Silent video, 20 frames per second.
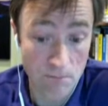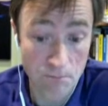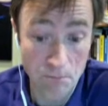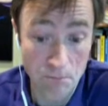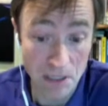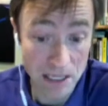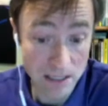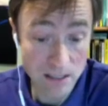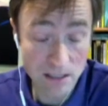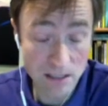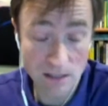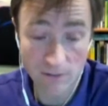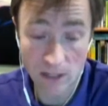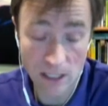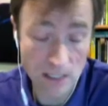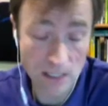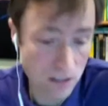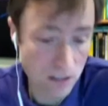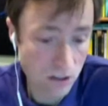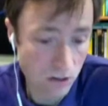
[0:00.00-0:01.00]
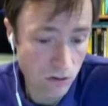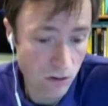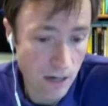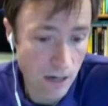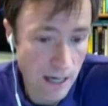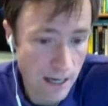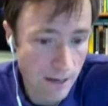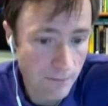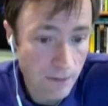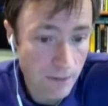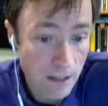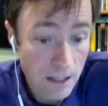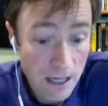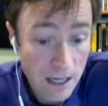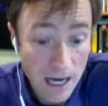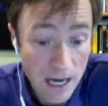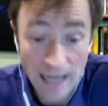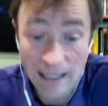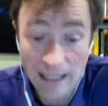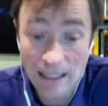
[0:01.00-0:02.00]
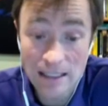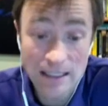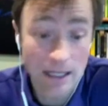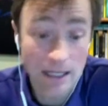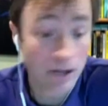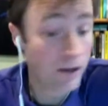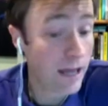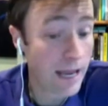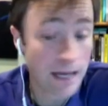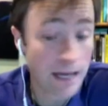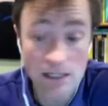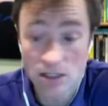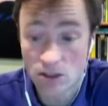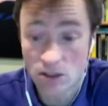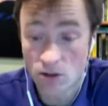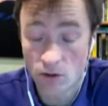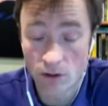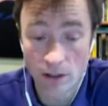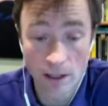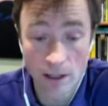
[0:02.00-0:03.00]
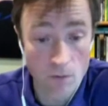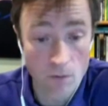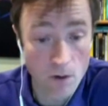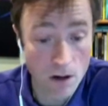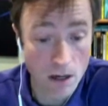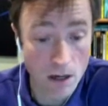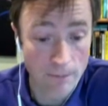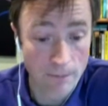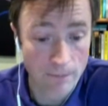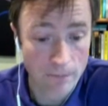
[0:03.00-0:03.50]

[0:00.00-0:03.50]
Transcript: bins of a histogram, I can tell any story I want.